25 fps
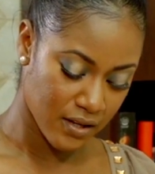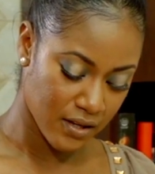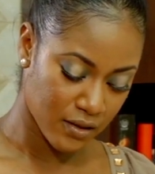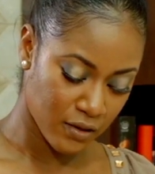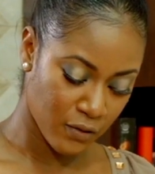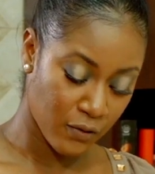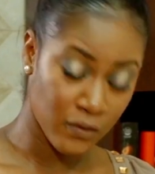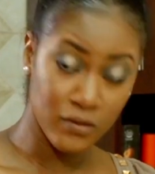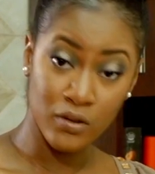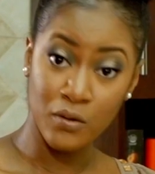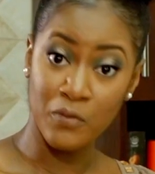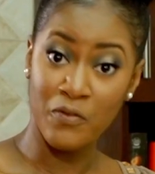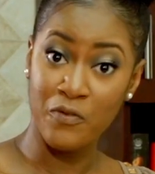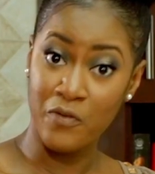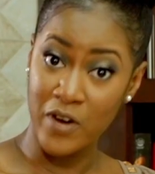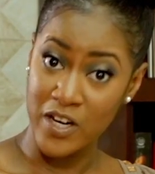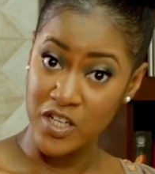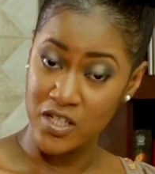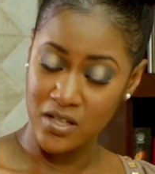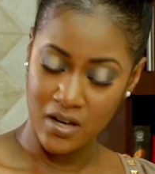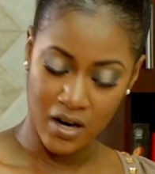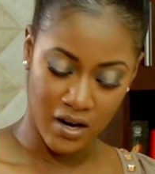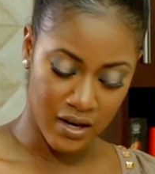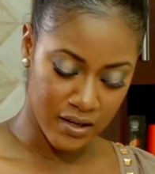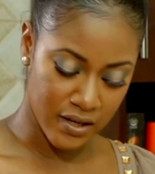the
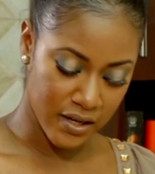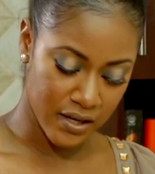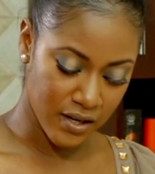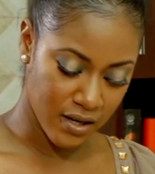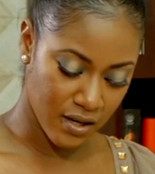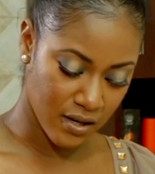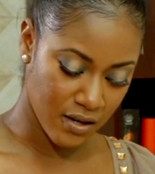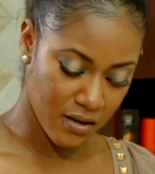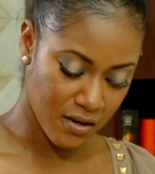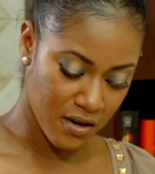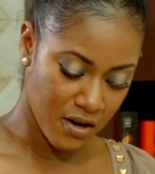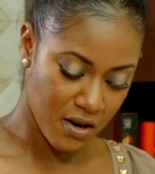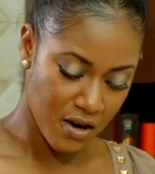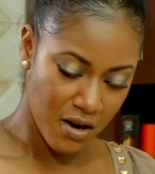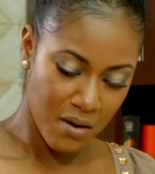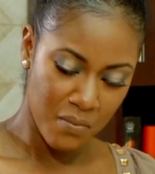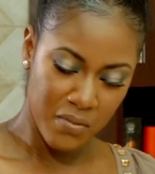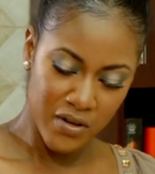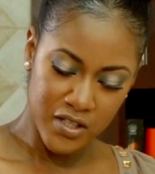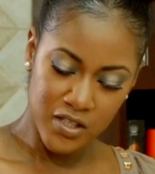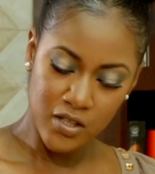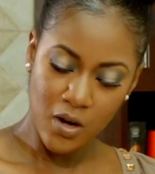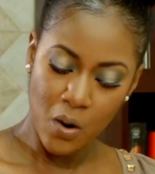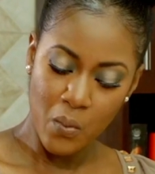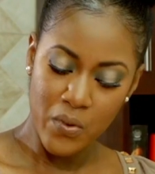fresh garlic,
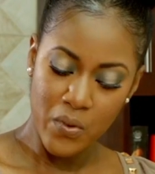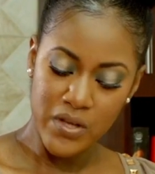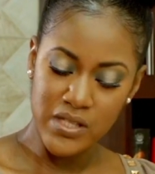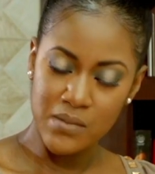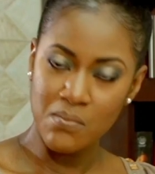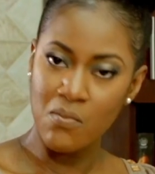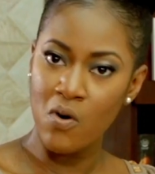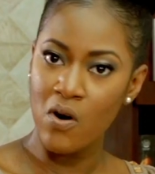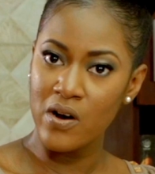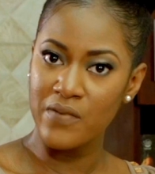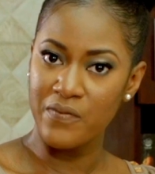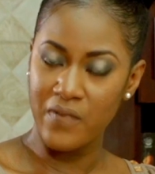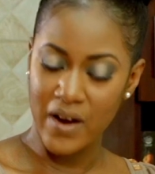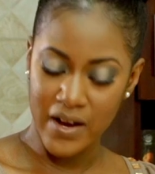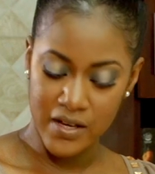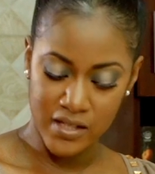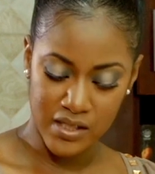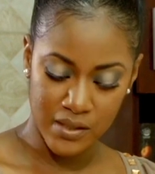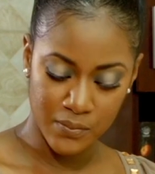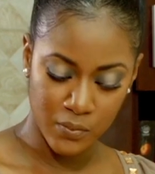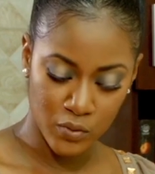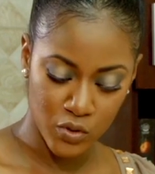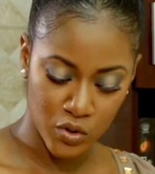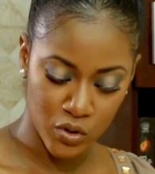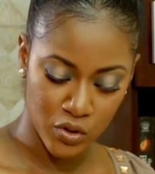but it's always more
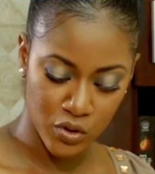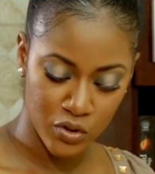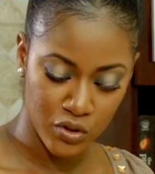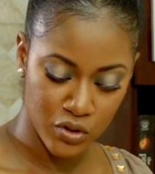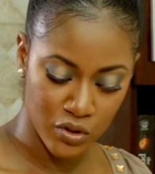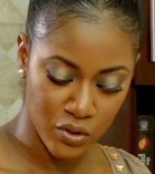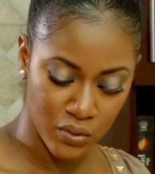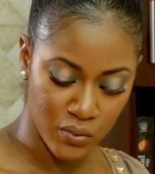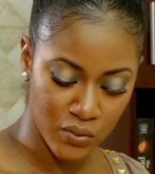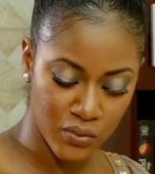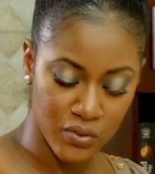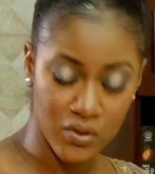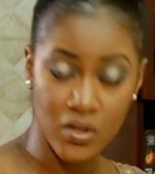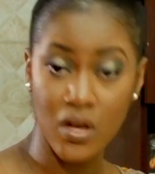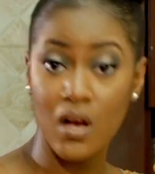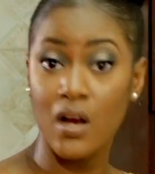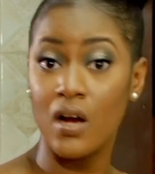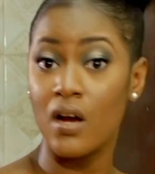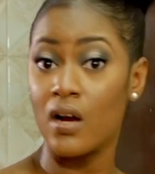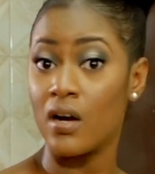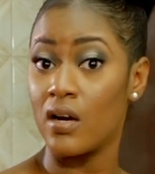advisable to use